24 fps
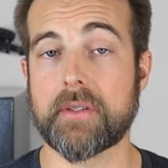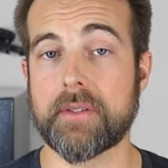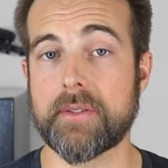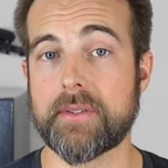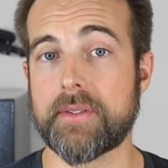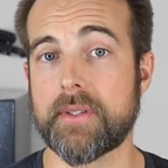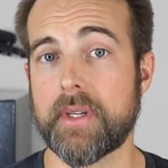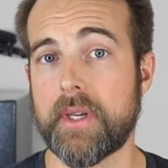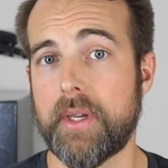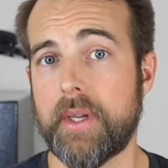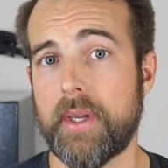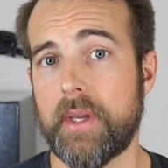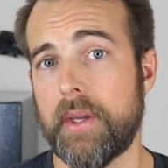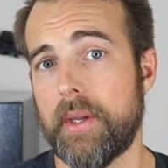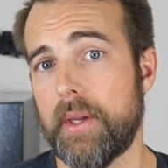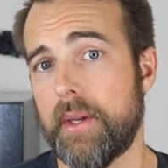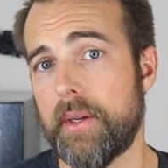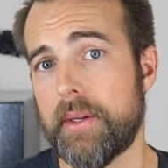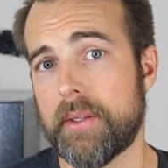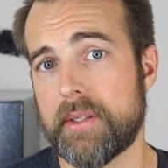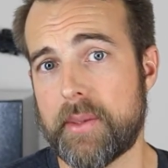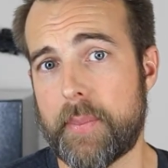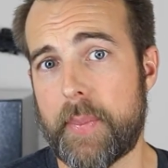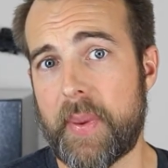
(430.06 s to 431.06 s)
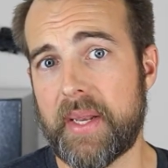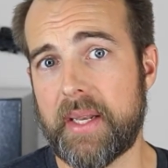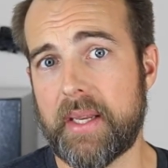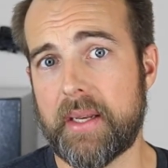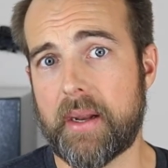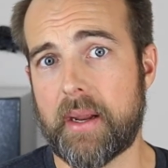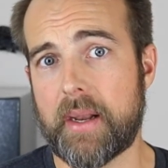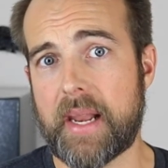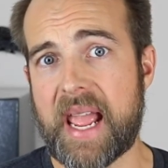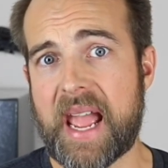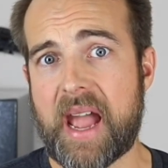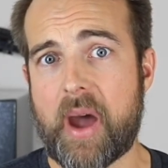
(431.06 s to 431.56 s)
because depending
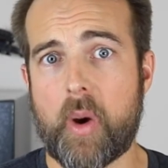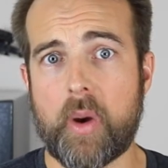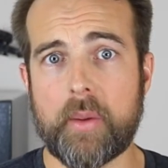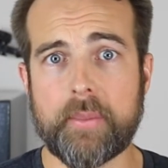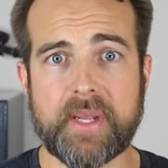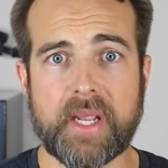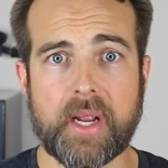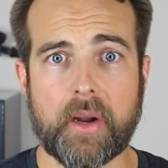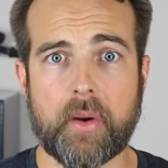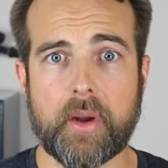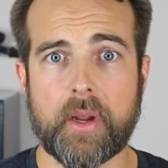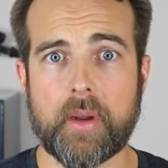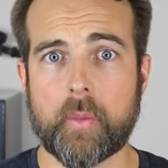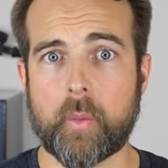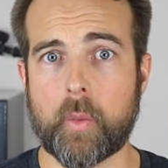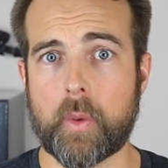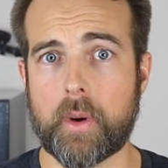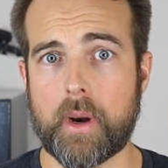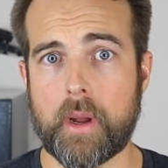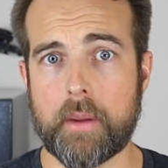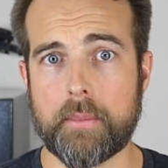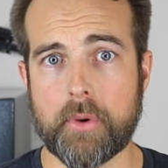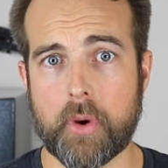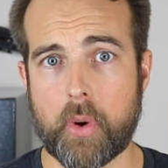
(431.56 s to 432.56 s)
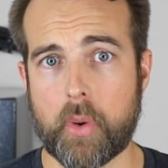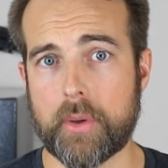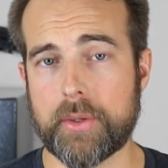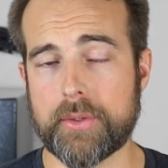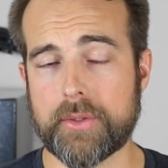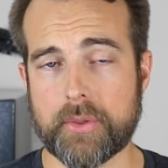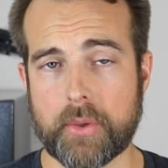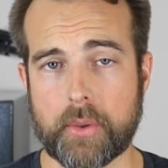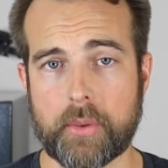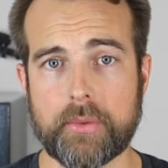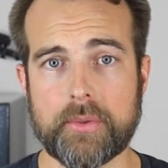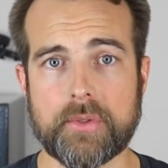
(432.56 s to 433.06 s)
on how I'm carrying, where I'm going,
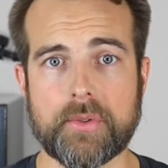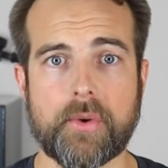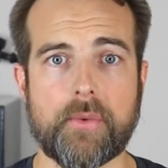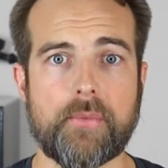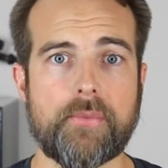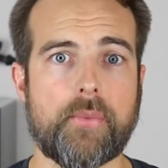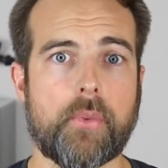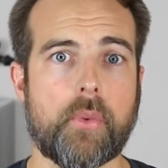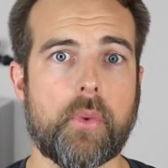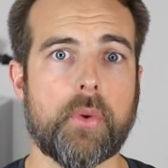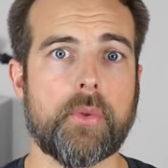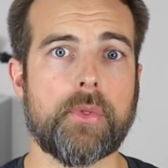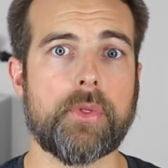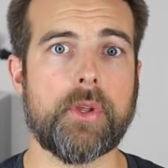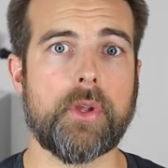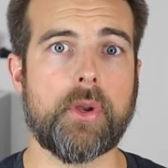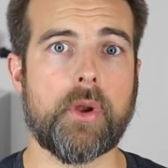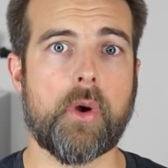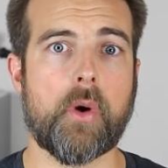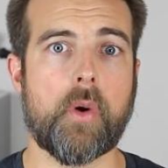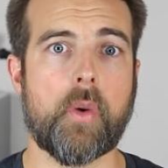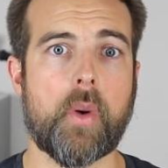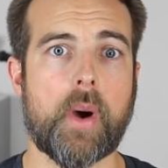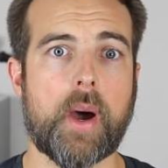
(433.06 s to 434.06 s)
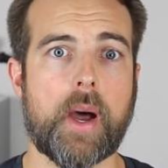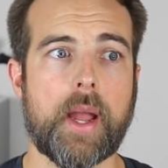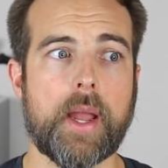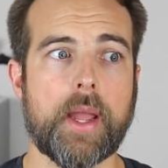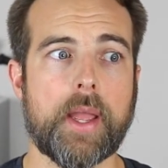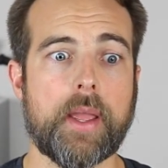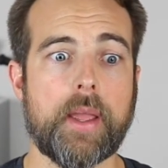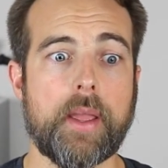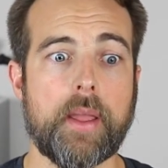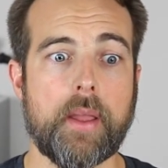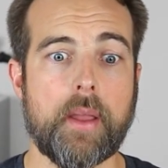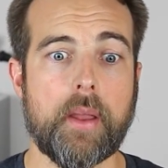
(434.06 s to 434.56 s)
so on and so forth, you know,
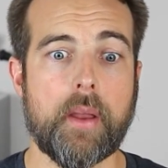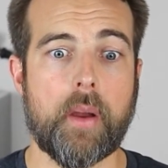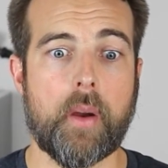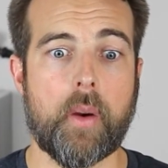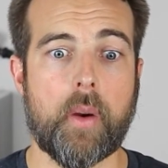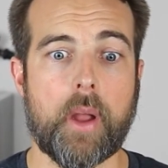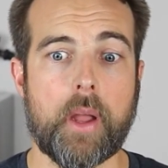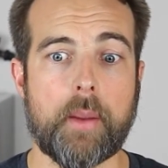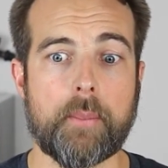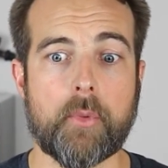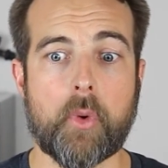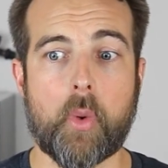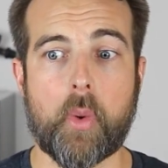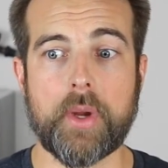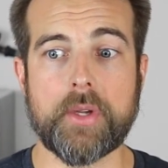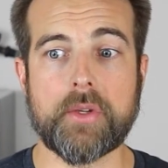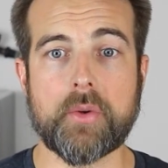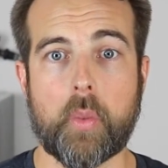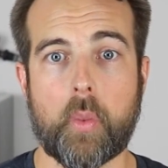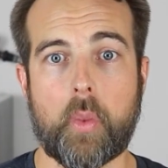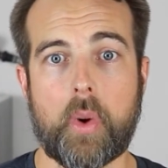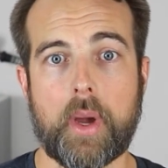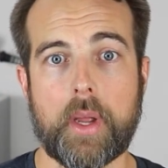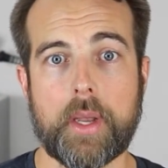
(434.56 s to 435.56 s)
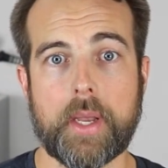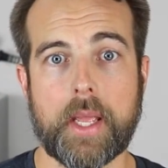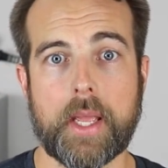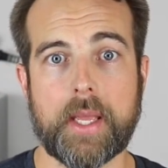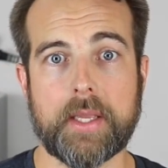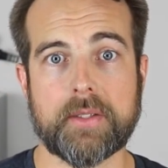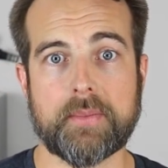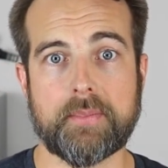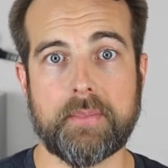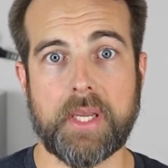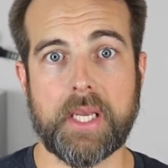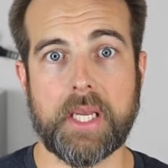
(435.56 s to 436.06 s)
I am going to want
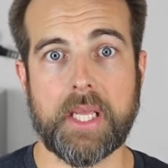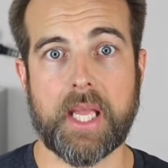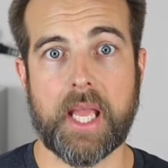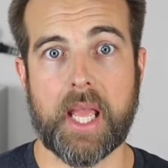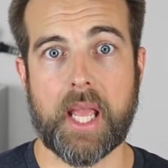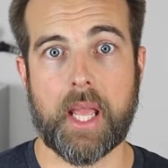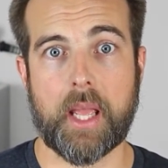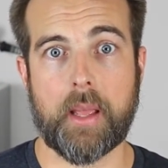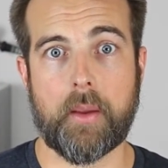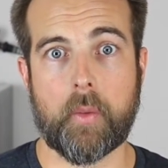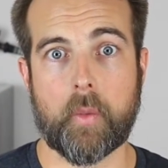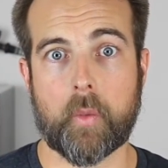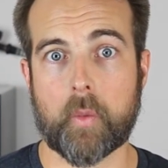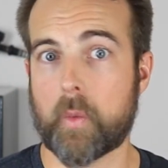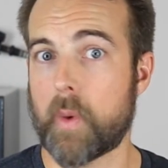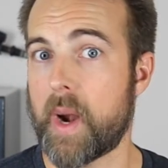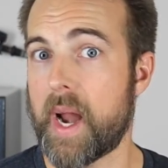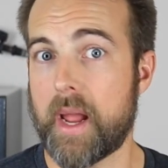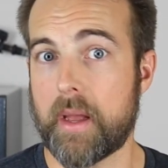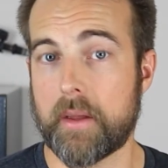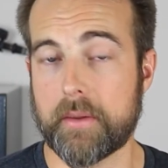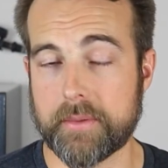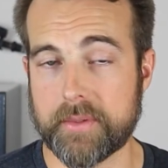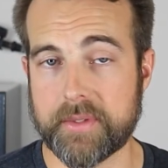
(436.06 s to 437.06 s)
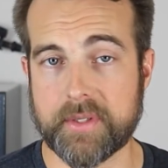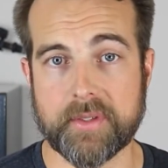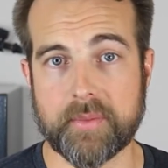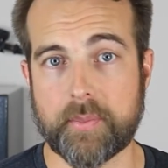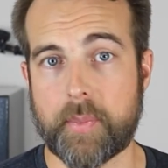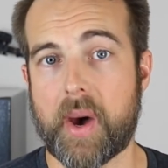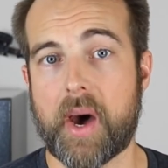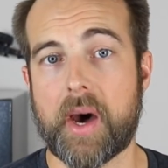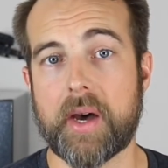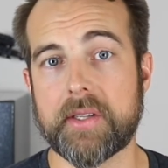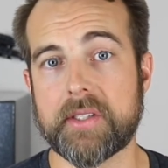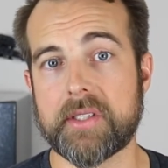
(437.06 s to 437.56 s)
as many rounds as
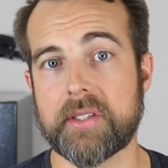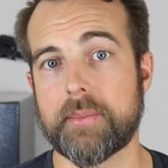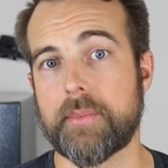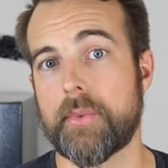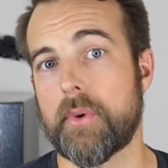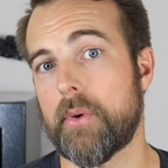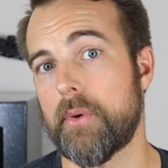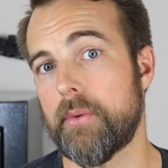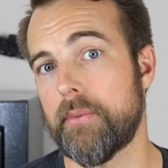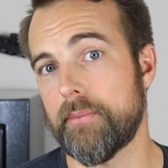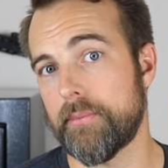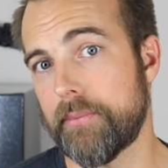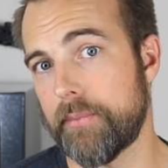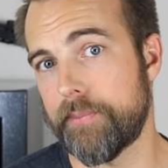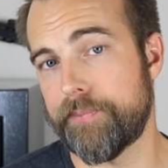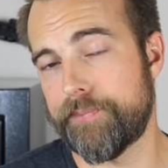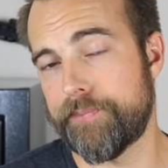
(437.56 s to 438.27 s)
possible.